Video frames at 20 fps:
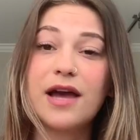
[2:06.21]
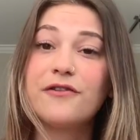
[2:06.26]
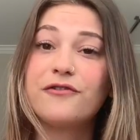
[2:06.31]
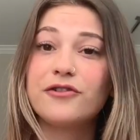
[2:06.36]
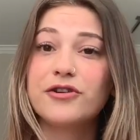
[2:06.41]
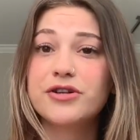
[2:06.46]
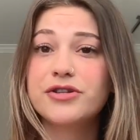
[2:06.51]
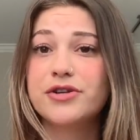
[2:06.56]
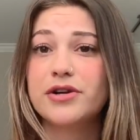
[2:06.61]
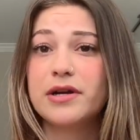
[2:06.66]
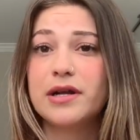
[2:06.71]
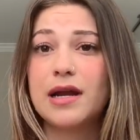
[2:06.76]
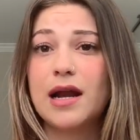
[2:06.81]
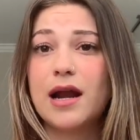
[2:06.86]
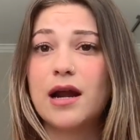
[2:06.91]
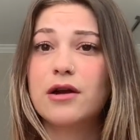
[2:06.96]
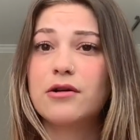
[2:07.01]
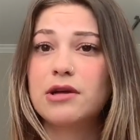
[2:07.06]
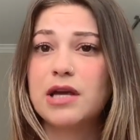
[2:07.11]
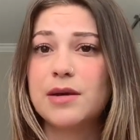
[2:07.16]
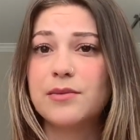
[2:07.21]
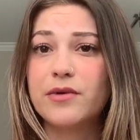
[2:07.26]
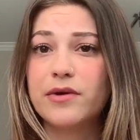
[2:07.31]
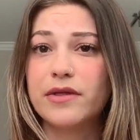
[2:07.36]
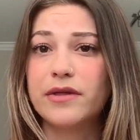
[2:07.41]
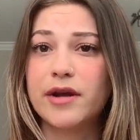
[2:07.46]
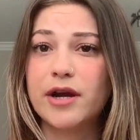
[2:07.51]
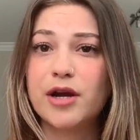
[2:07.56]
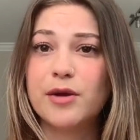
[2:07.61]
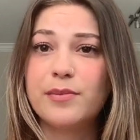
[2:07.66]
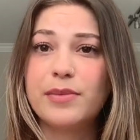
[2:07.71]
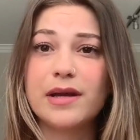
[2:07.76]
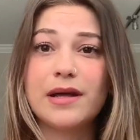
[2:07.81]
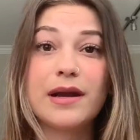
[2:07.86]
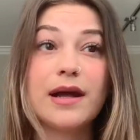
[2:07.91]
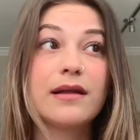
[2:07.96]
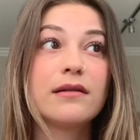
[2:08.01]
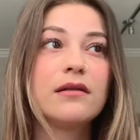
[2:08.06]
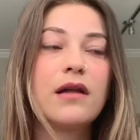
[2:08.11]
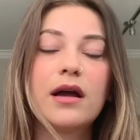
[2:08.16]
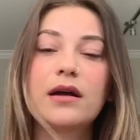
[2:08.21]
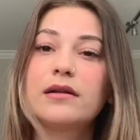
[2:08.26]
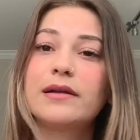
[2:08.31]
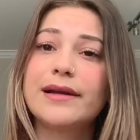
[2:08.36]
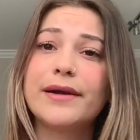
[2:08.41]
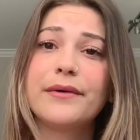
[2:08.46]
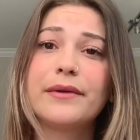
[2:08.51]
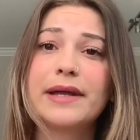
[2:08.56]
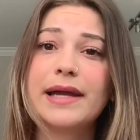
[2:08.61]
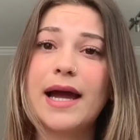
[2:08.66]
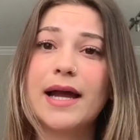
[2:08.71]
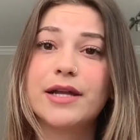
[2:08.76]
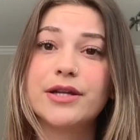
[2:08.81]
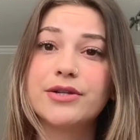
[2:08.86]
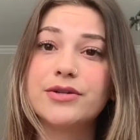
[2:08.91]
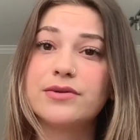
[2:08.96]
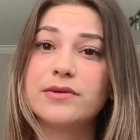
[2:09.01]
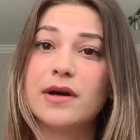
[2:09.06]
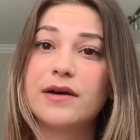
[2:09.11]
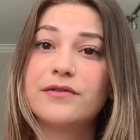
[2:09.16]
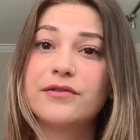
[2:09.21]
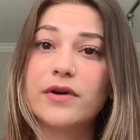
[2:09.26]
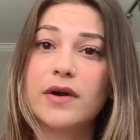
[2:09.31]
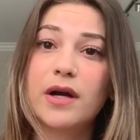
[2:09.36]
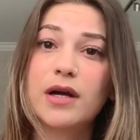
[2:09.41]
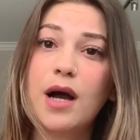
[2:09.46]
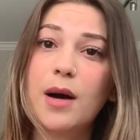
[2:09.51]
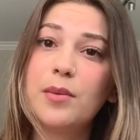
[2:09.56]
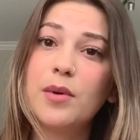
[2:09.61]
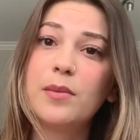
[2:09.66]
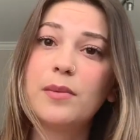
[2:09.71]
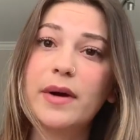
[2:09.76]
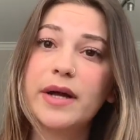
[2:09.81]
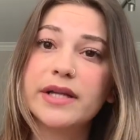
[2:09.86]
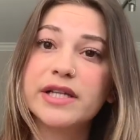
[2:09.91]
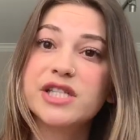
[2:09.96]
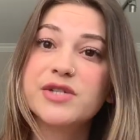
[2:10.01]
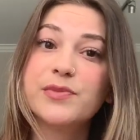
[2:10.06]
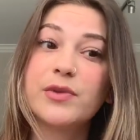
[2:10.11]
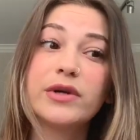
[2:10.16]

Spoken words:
first started out on chemotherapy, and I luckily only had to do that for a couple months,